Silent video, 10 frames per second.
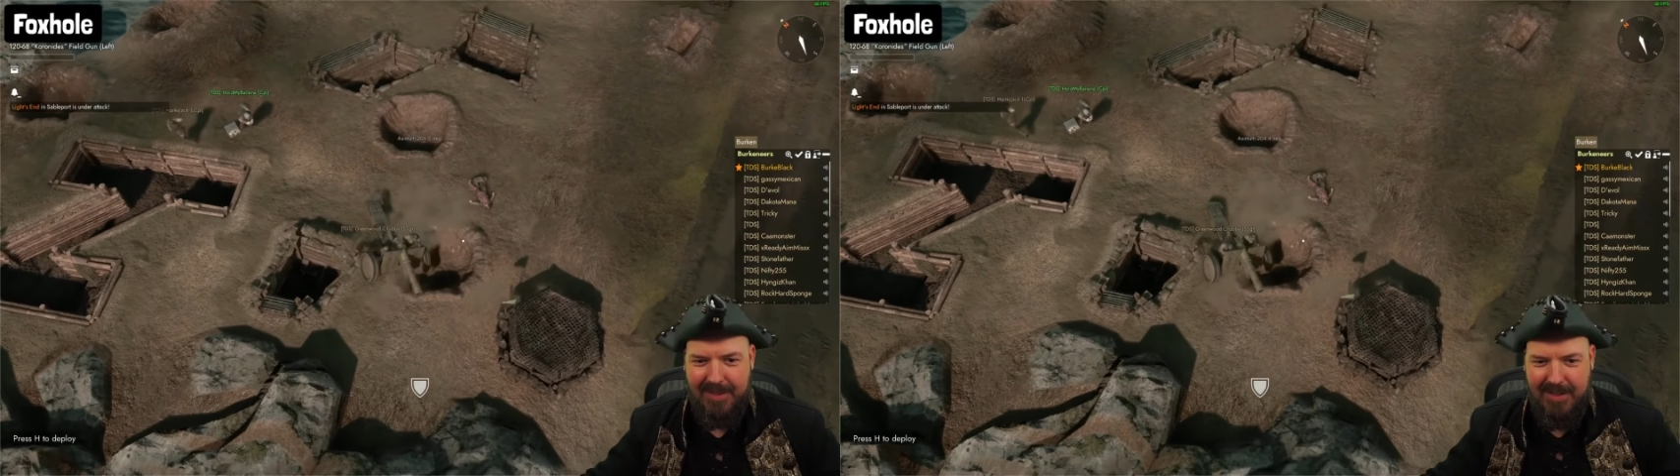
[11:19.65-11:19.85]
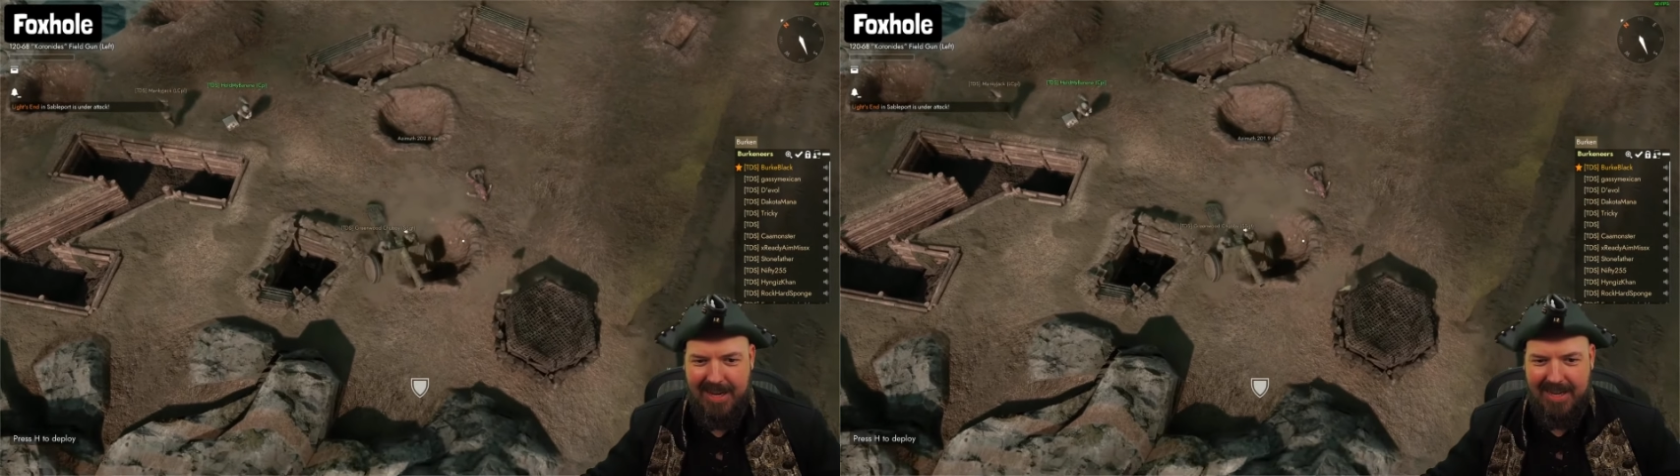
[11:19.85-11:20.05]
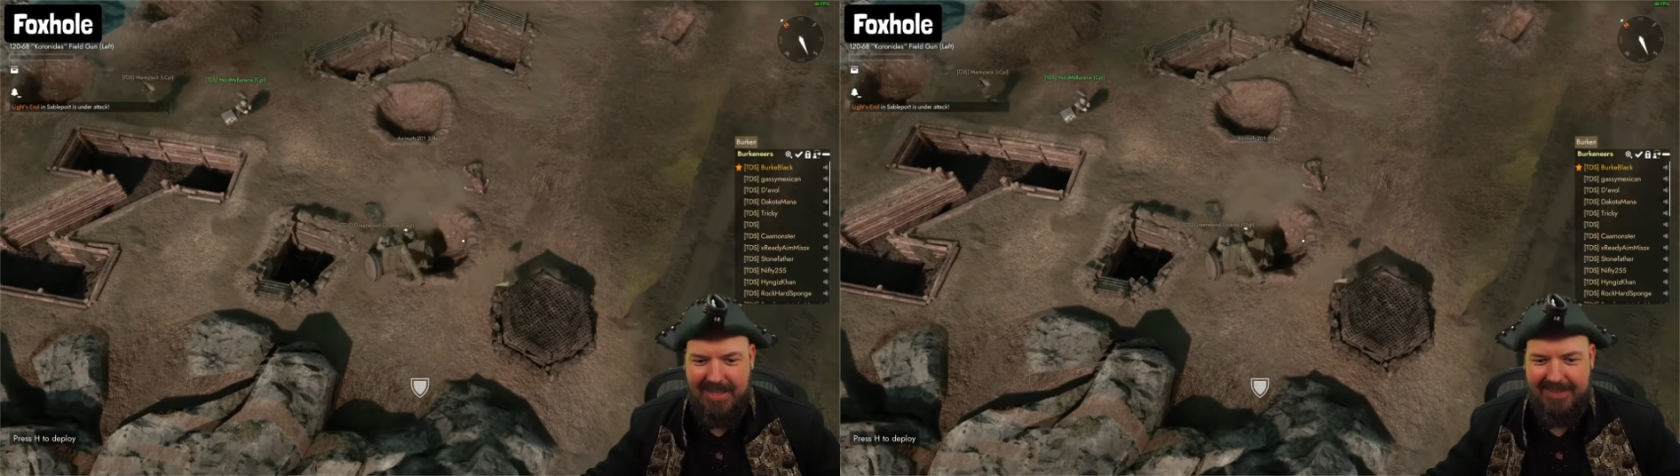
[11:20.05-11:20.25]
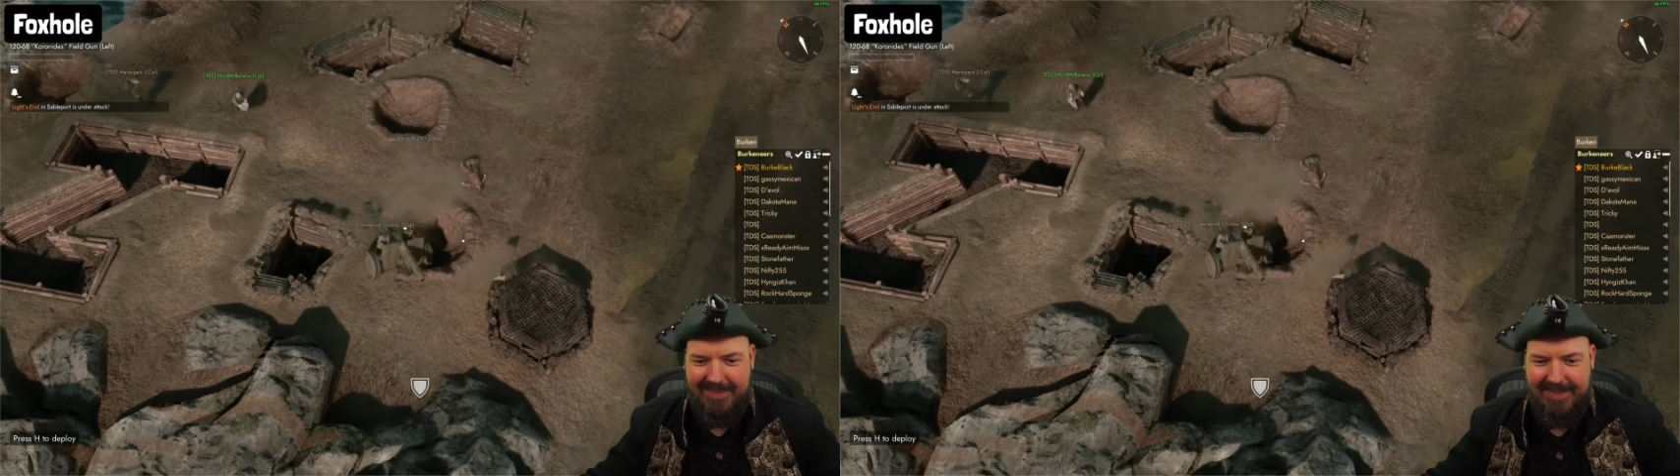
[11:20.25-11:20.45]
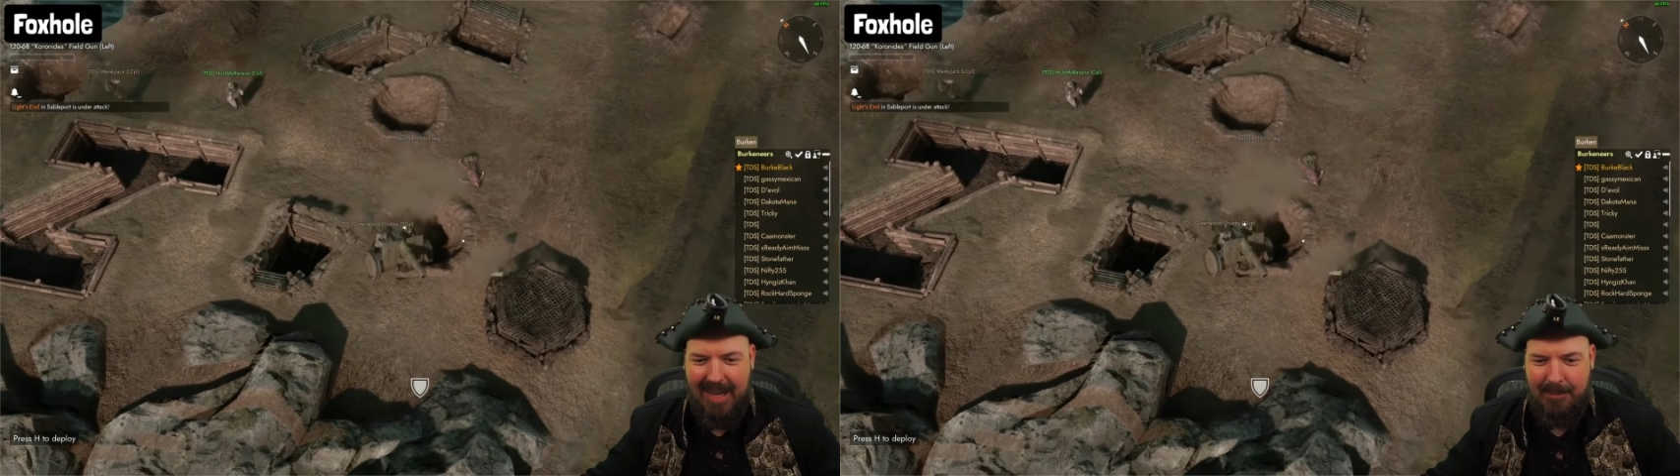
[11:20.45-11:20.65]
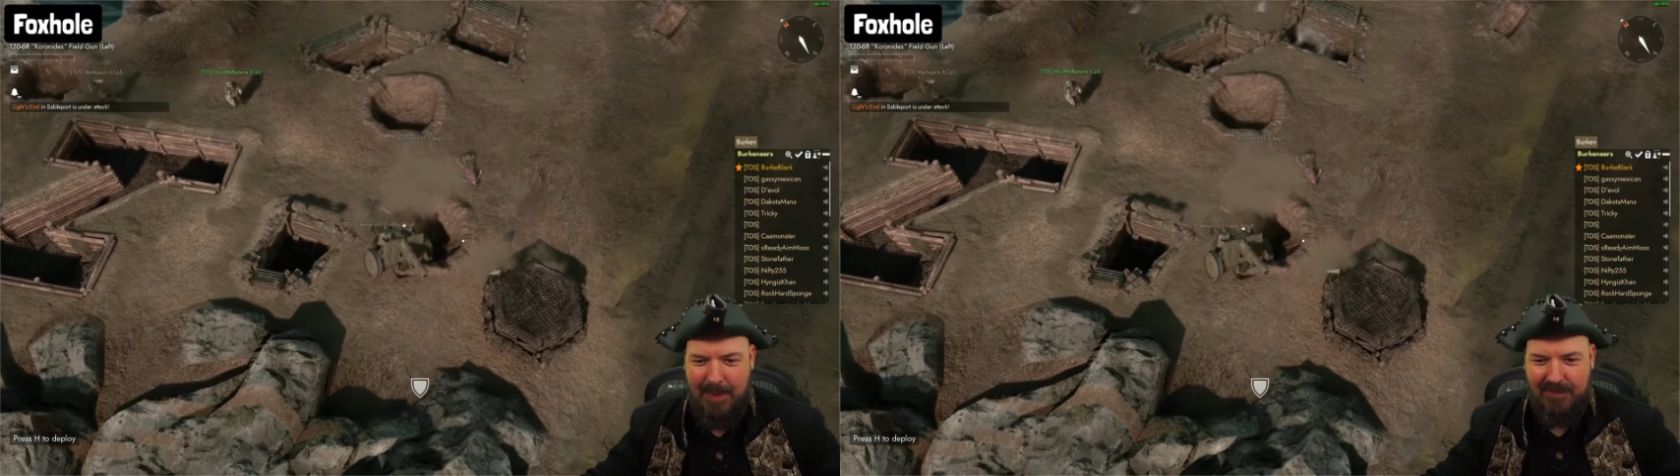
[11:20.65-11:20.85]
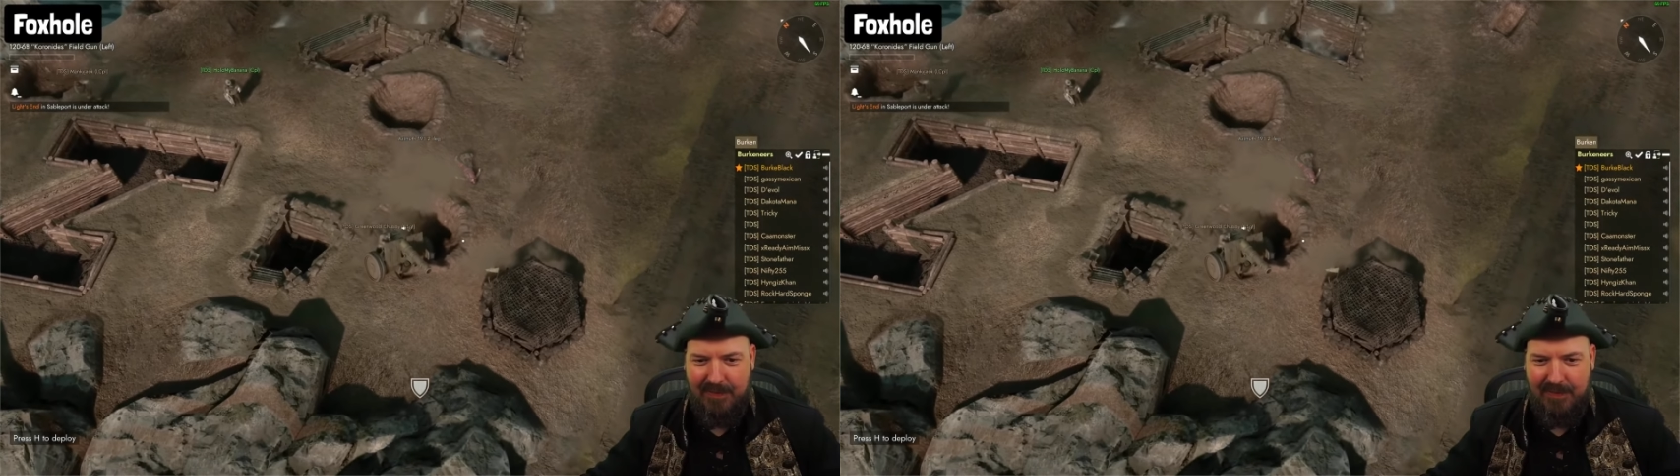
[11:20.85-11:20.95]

You're not gonna Medic. stop us